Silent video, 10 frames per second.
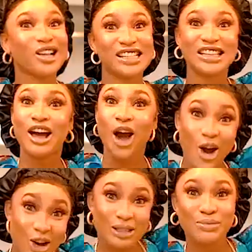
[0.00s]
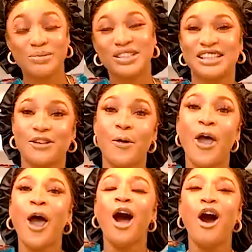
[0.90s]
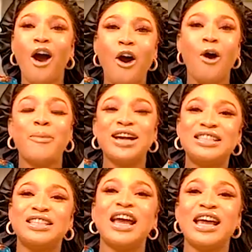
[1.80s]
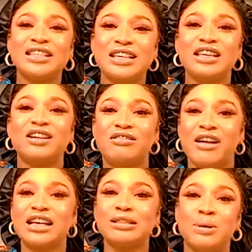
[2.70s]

or it's either oat baby cereal. Oh, my dear, it's either rice